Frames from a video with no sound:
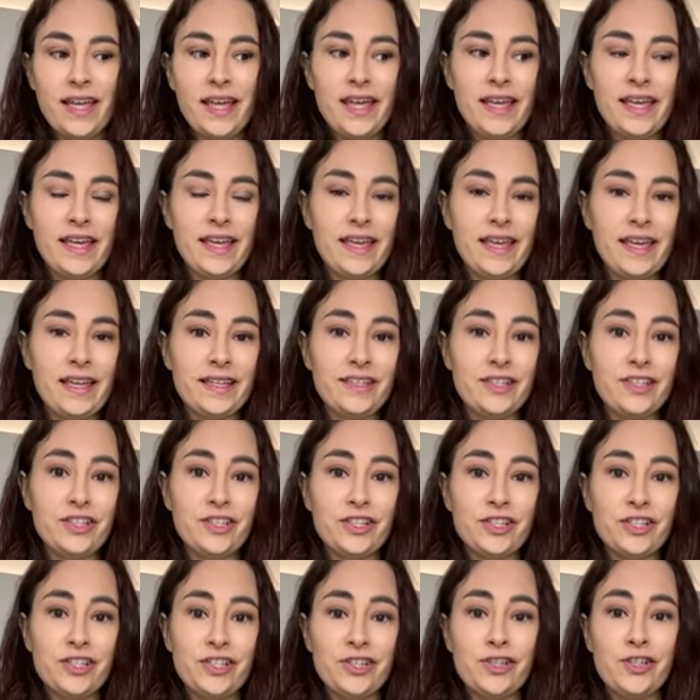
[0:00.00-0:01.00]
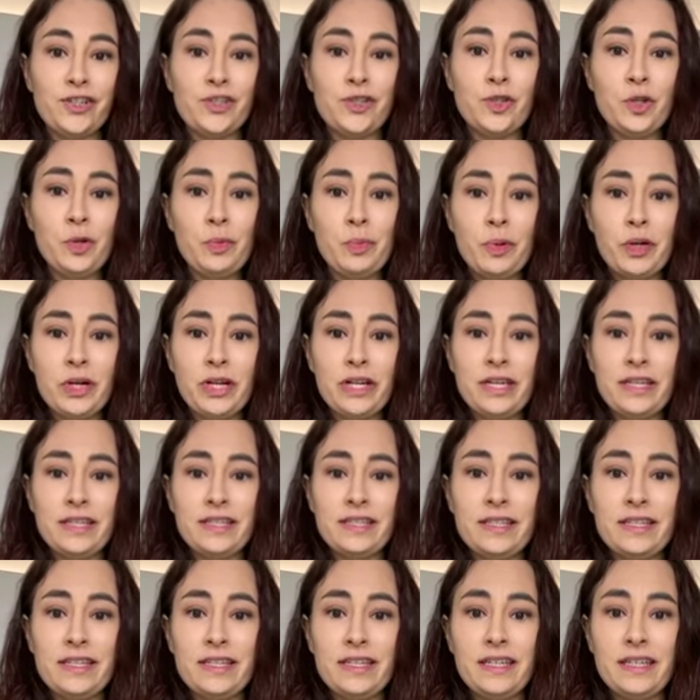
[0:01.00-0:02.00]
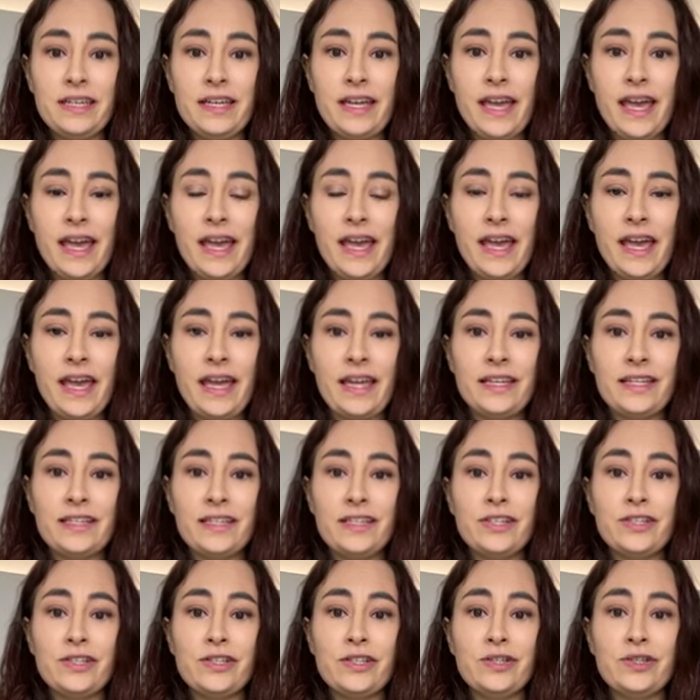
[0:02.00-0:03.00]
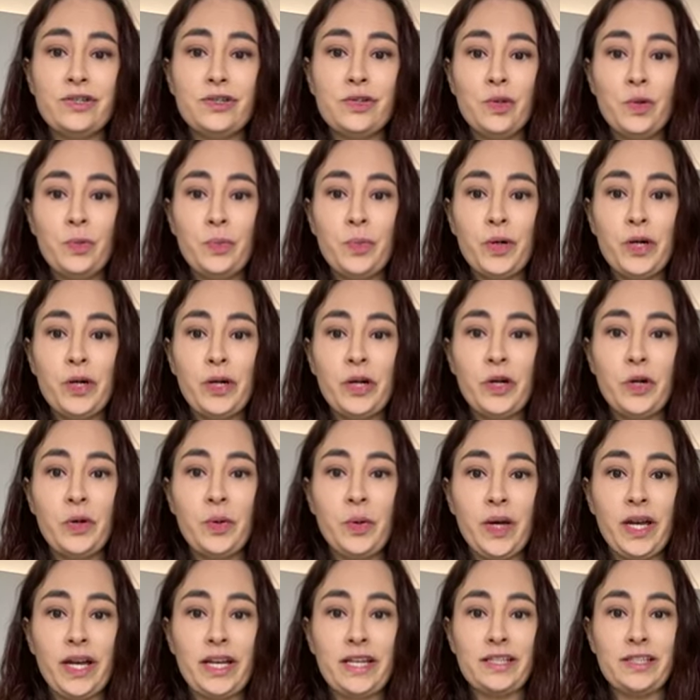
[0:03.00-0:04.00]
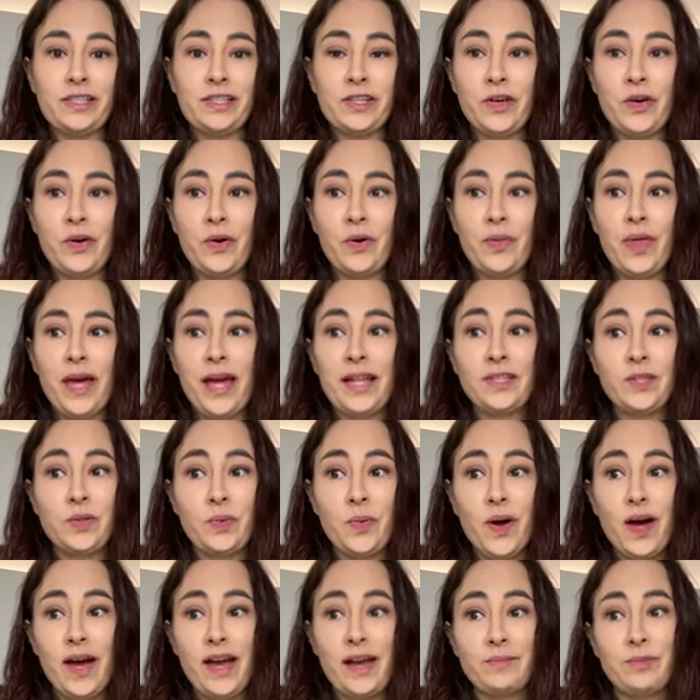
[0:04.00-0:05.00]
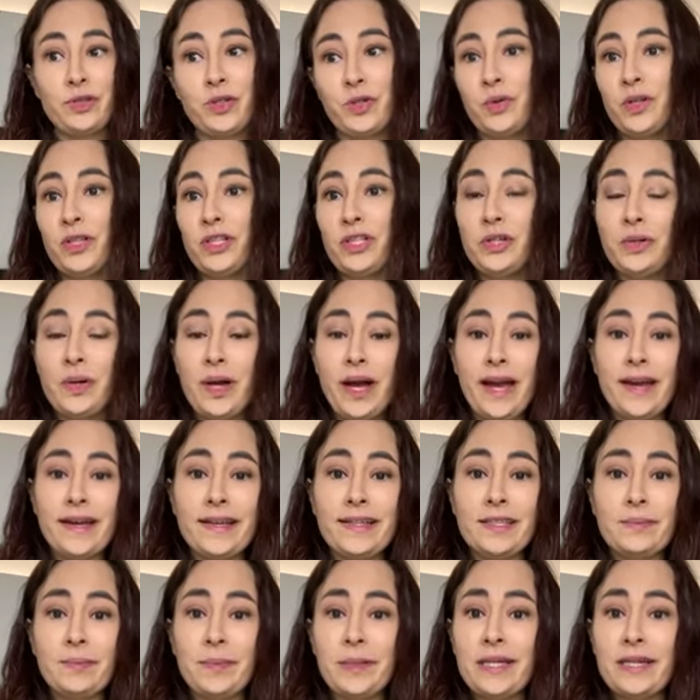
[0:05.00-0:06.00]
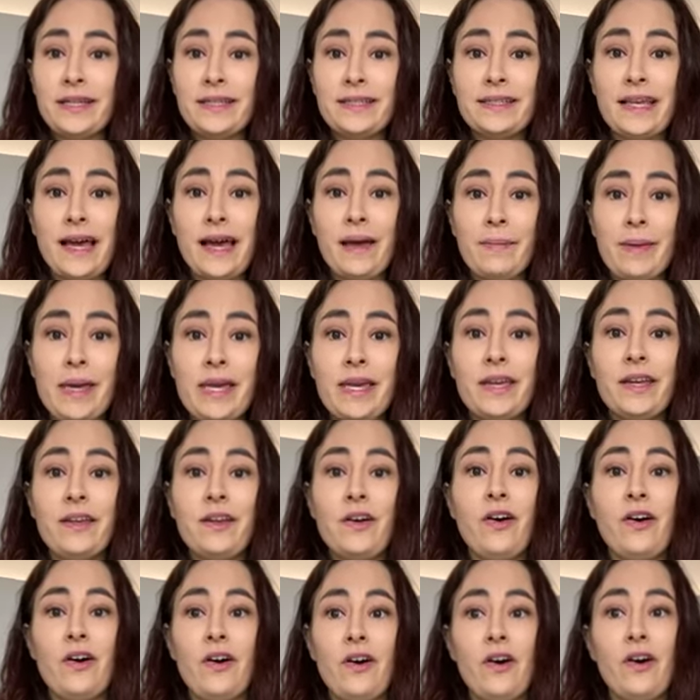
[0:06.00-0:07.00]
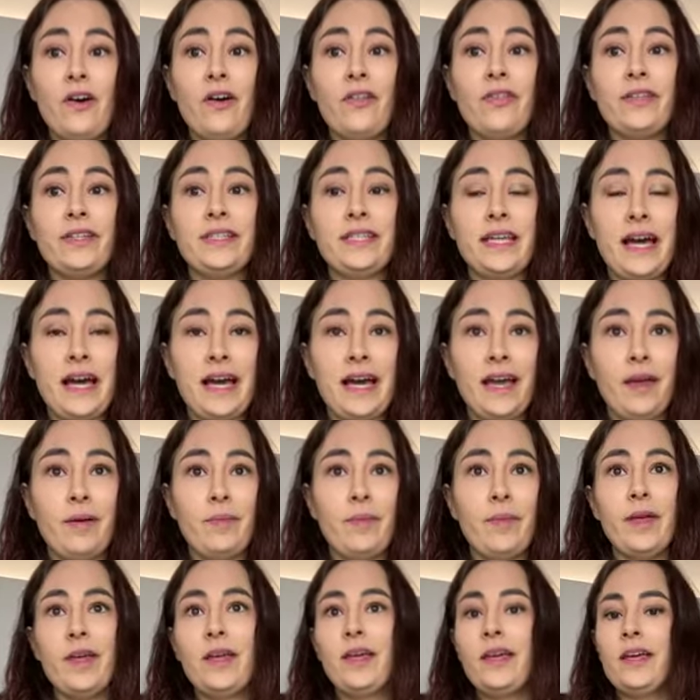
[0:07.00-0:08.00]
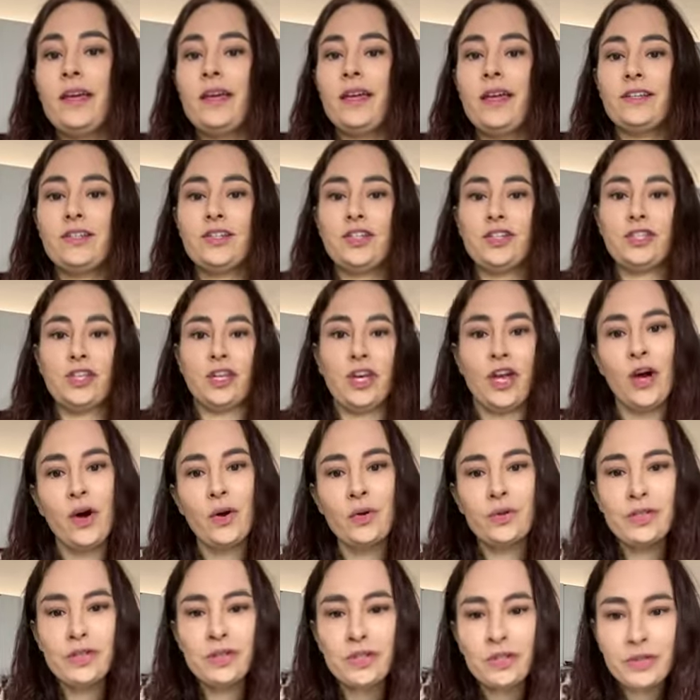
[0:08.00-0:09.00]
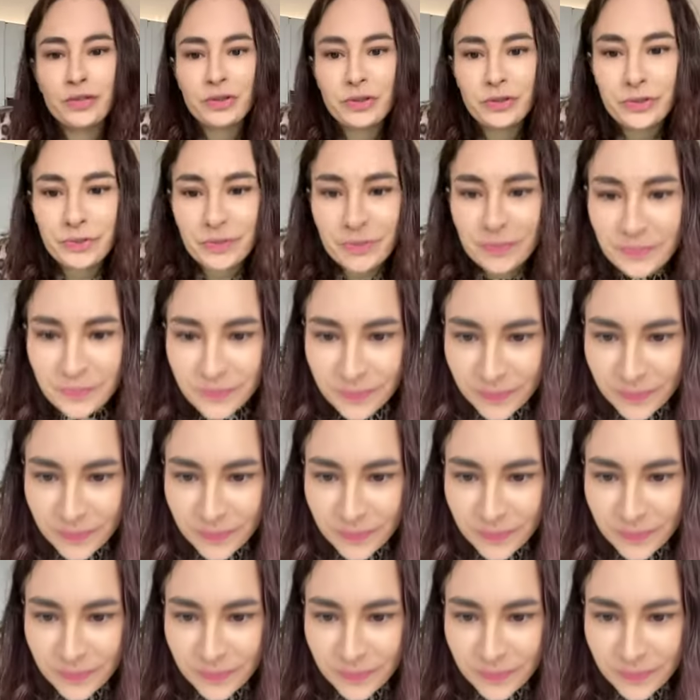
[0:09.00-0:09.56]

It's just super easy and super quick, so that's why I'm showing it to you guys, because I make it all the time. It's just a go-to.